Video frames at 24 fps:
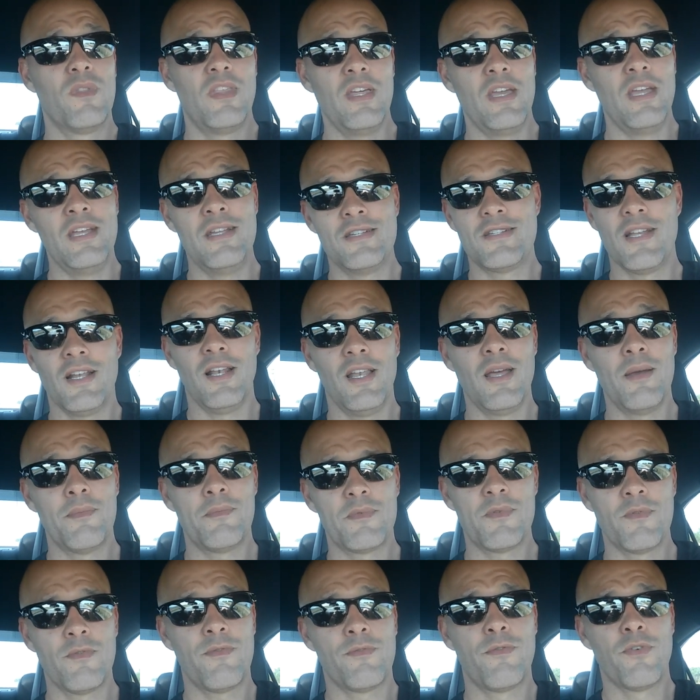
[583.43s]
the Easy Lip
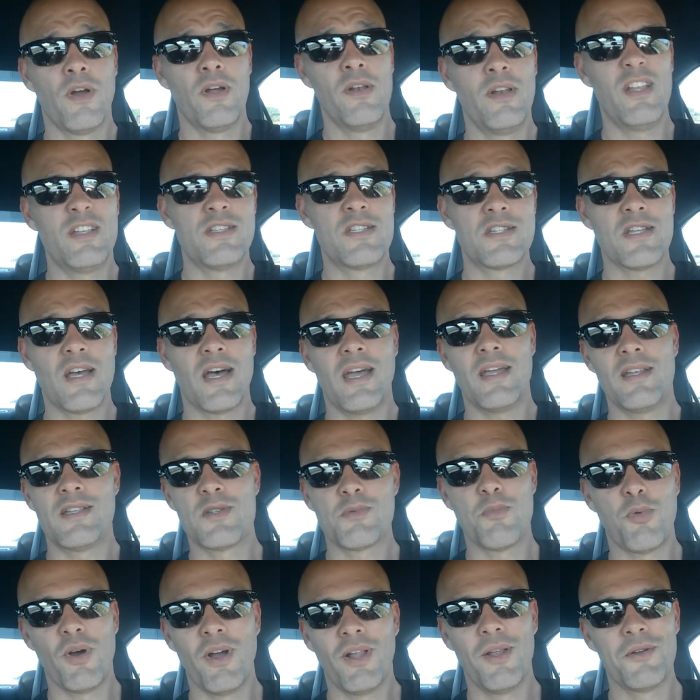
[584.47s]
front and
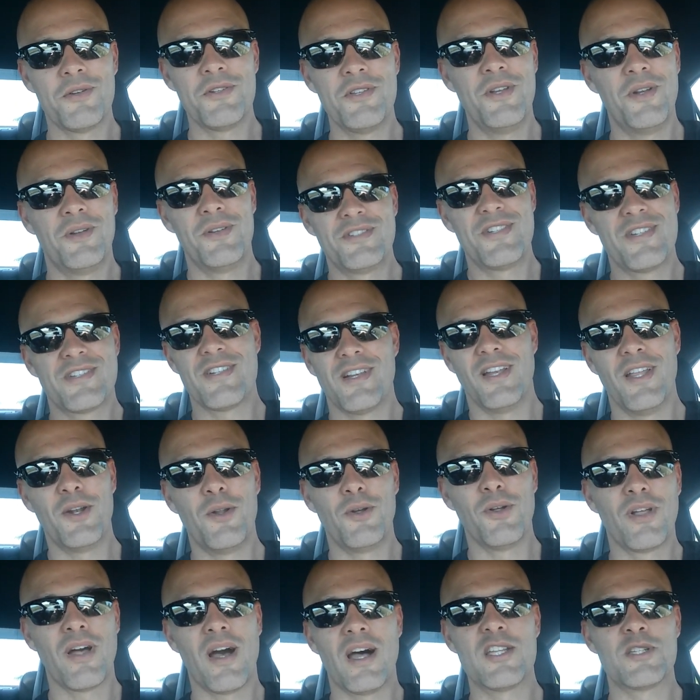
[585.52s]
side spoiler, you know, just
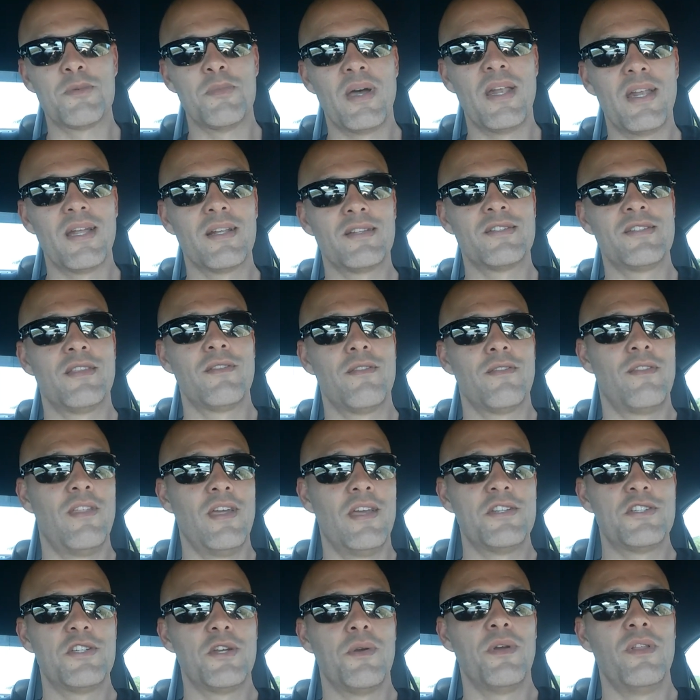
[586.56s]
little cosmetic
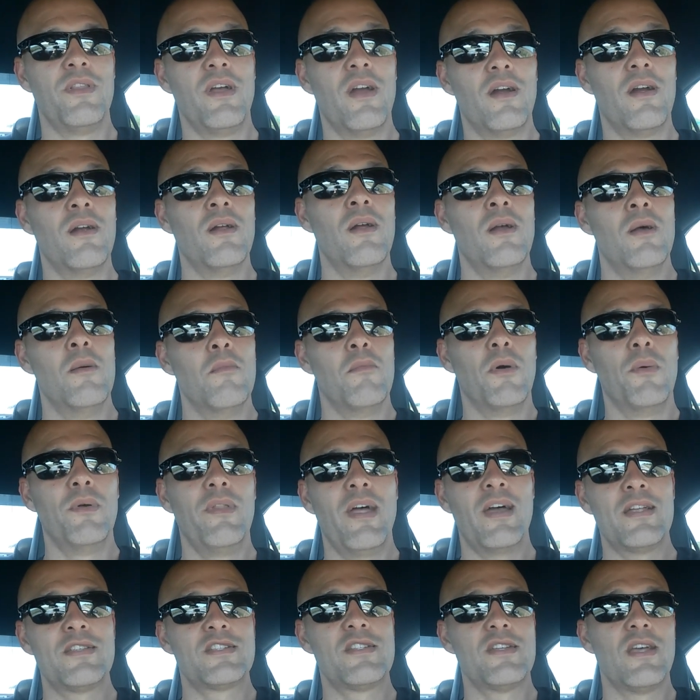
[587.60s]
things here and there. But
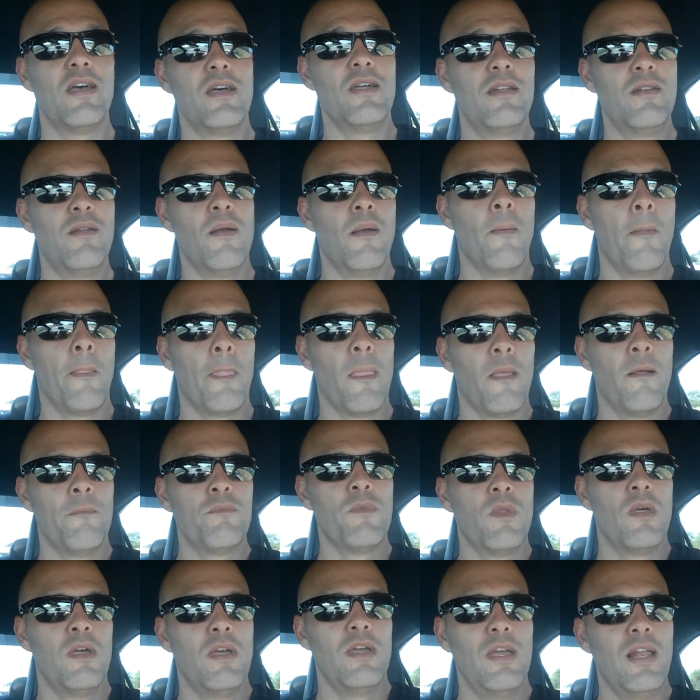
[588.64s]
with that said,
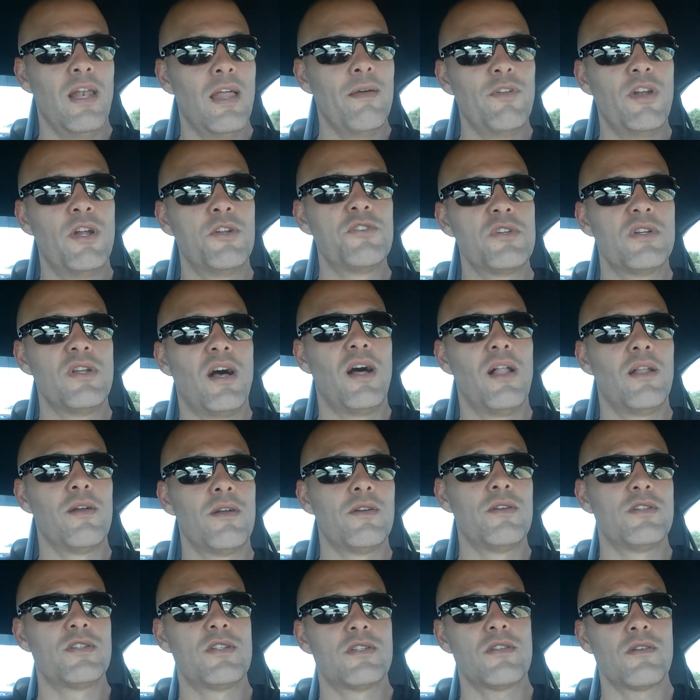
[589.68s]

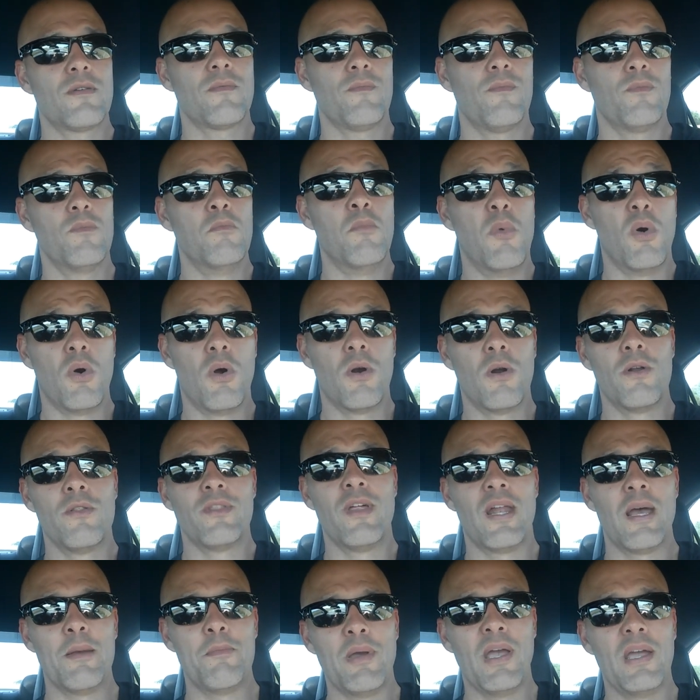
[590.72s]
$1,100 more
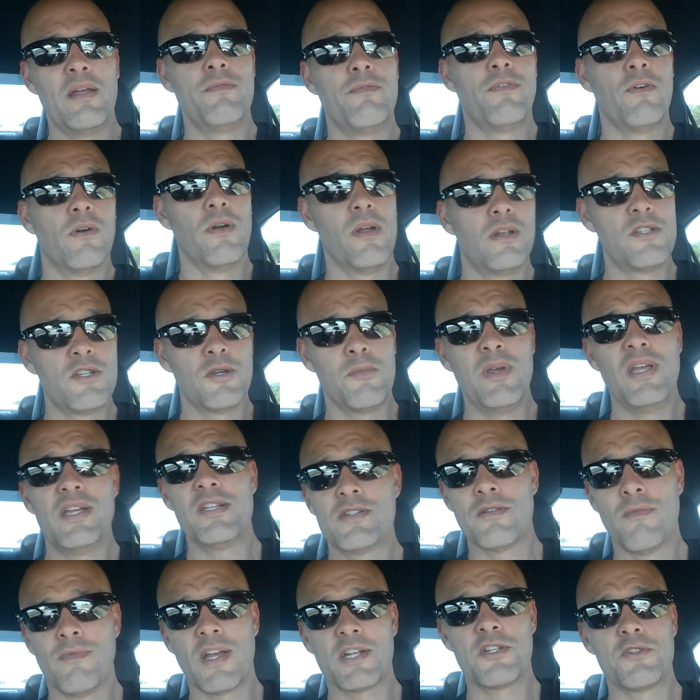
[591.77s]
than I paid for it, to me
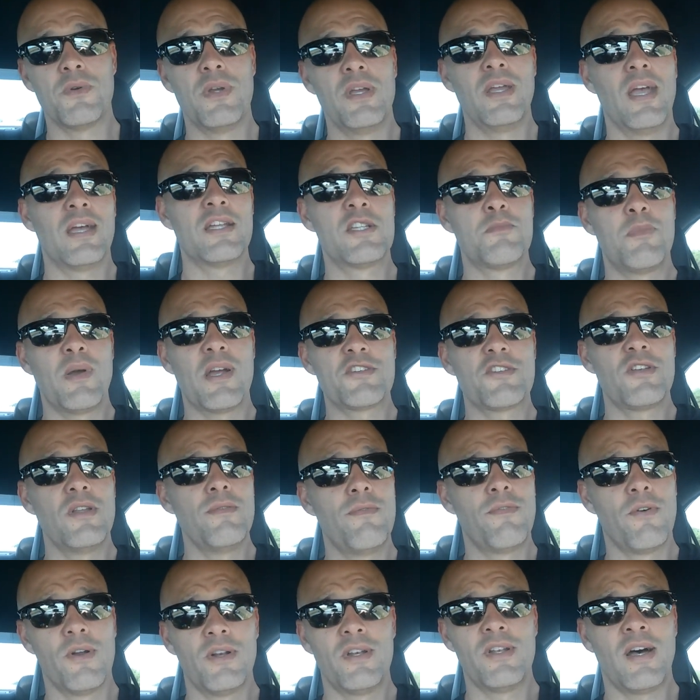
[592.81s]
is a victory,
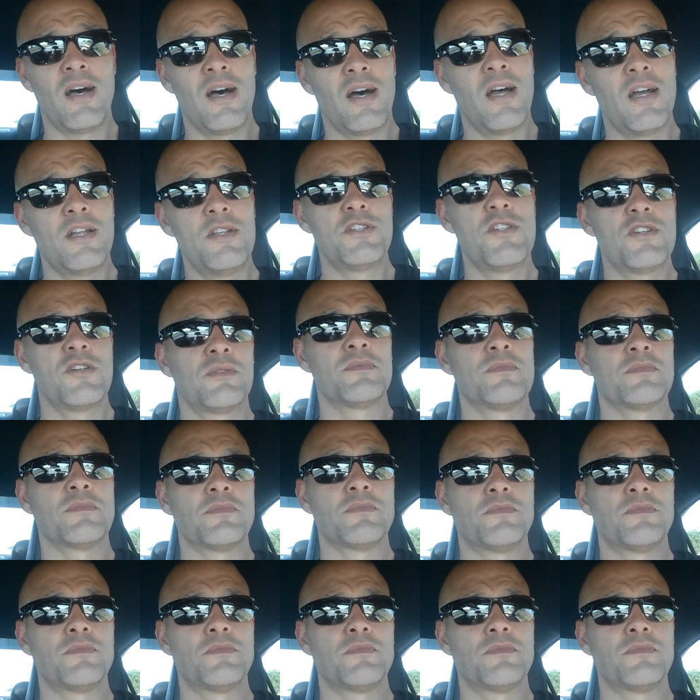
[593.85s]
especially for a Dodge.